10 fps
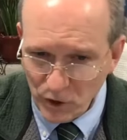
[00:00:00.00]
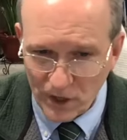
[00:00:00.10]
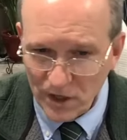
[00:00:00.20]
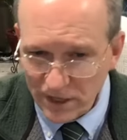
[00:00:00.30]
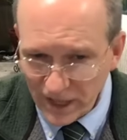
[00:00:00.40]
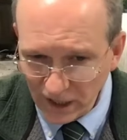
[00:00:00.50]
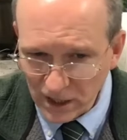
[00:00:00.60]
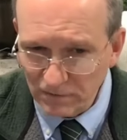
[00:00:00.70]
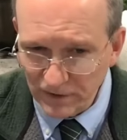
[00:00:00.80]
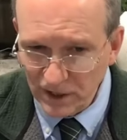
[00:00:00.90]
you can
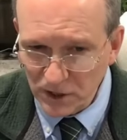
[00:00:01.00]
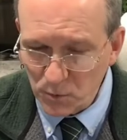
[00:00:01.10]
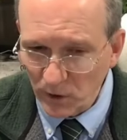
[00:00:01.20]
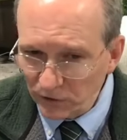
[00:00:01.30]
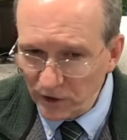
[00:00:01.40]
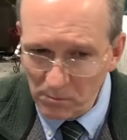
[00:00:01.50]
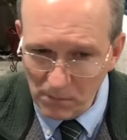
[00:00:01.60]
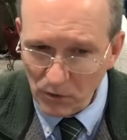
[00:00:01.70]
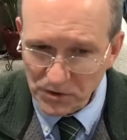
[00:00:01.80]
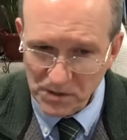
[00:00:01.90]
think of in this world. The
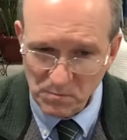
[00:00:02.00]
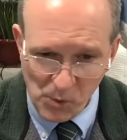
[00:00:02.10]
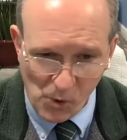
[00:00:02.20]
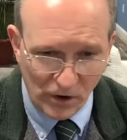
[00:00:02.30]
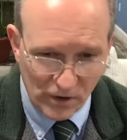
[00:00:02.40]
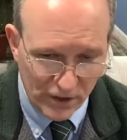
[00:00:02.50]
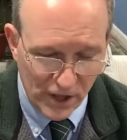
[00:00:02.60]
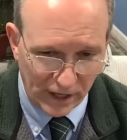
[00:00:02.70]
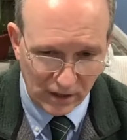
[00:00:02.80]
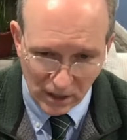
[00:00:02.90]
most important
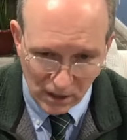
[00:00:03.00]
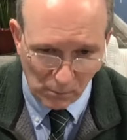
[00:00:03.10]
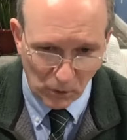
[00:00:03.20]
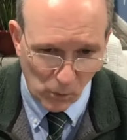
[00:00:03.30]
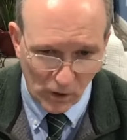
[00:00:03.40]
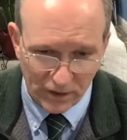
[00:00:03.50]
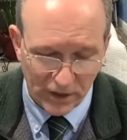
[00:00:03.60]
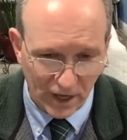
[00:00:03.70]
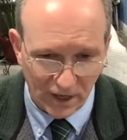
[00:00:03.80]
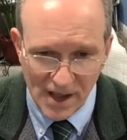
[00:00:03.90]
thing, the number one
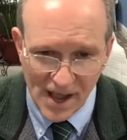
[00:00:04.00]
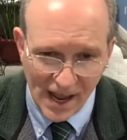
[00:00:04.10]
thing,